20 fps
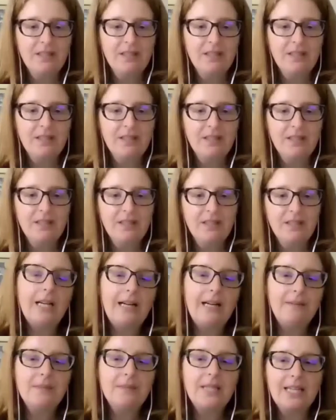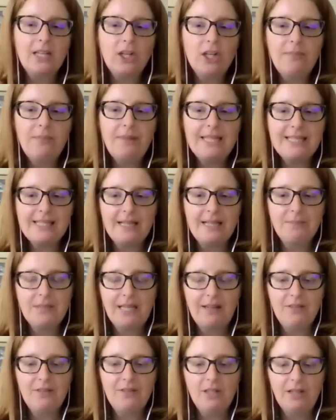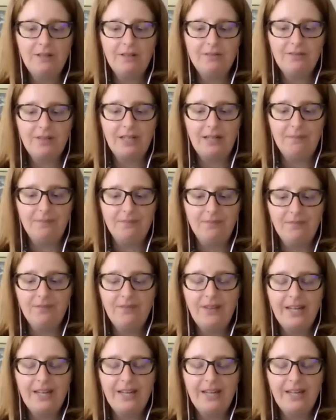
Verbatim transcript: And uh, um, okay. um, it could be some level of um,